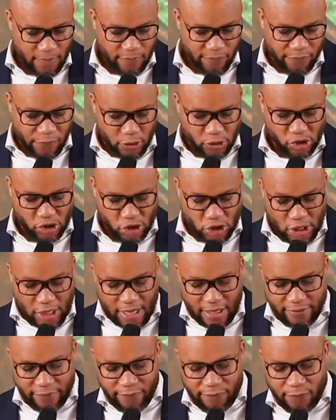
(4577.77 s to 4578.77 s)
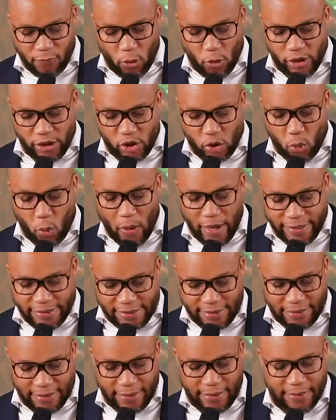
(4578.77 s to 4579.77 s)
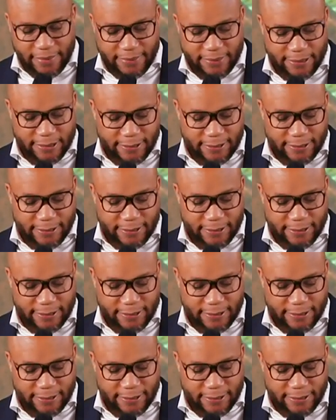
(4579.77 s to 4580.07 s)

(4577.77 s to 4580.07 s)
1 John 4:20